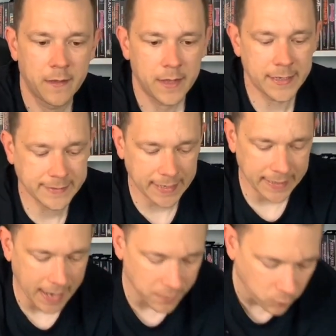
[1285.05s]
He said he
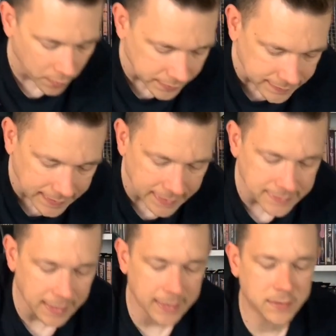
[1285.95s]
had one, he
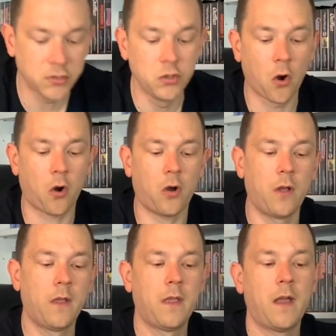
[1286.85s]
sent it. It's not,
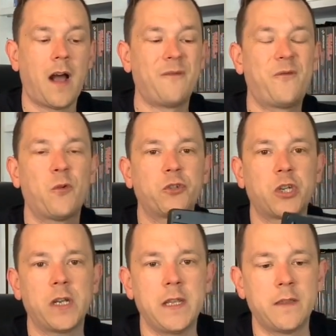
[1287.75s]

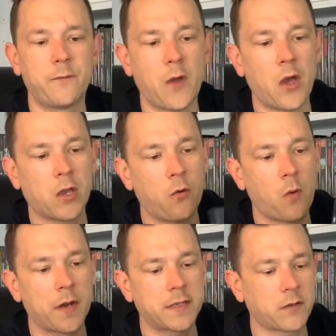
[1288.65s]
unfortunately, the vertical
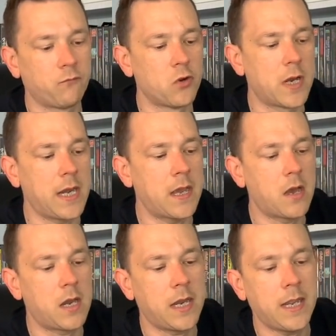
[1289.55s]
one. It's a really
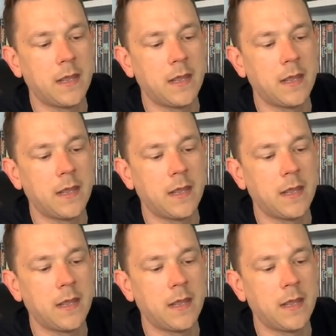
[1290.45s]
early